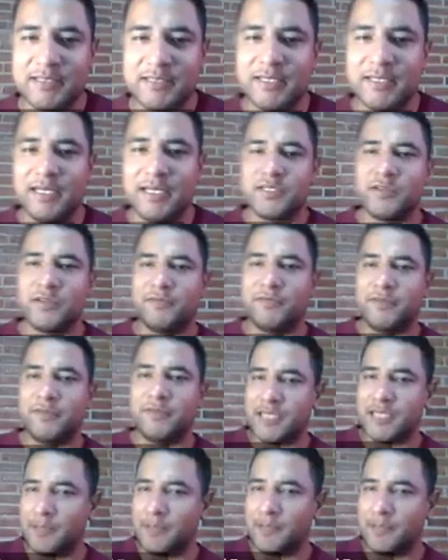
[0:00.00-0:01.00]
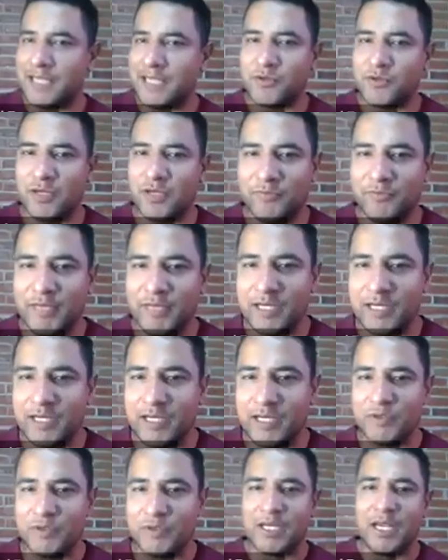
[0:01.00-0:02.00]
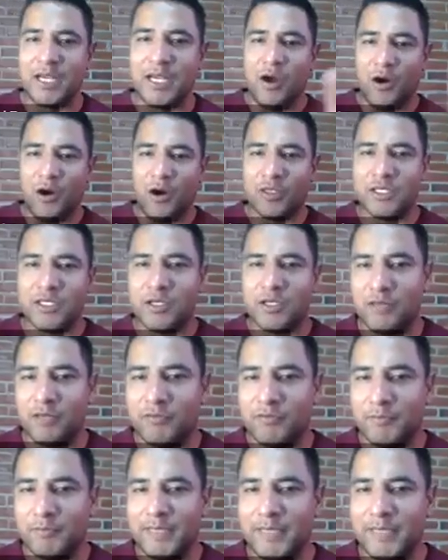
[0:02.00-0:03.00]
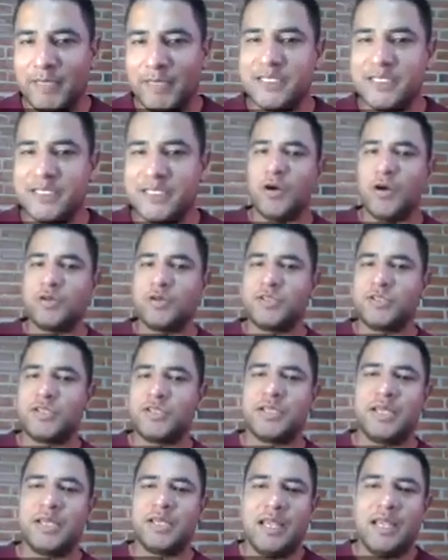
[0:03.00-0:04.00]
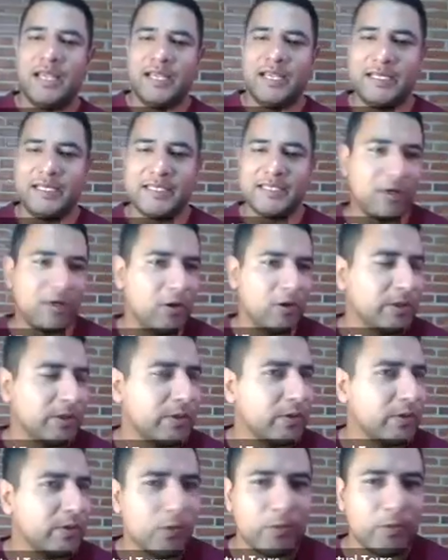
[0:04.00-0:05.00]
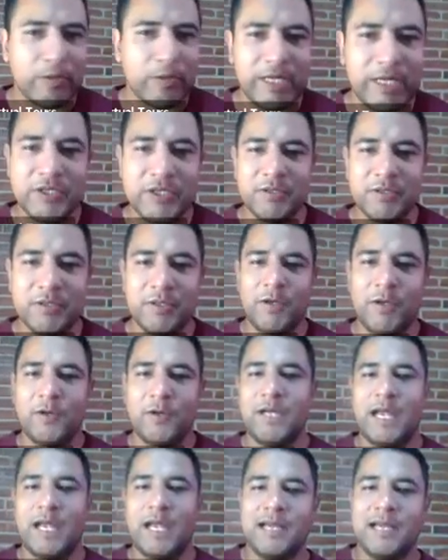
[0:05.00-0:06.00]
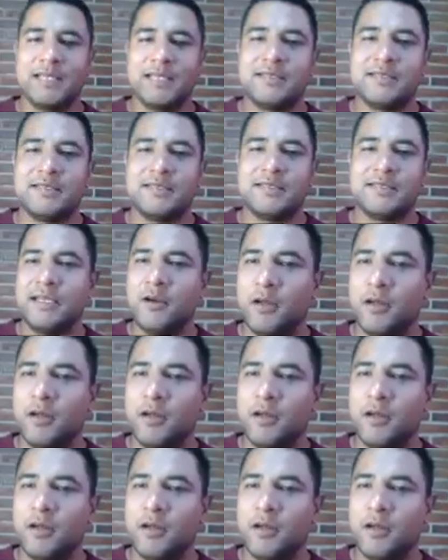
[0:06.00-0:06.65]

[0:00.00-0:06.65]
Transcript: states of Tabasco and Veracruz on the Gulf of Mexico coast. It is a cultural region known as the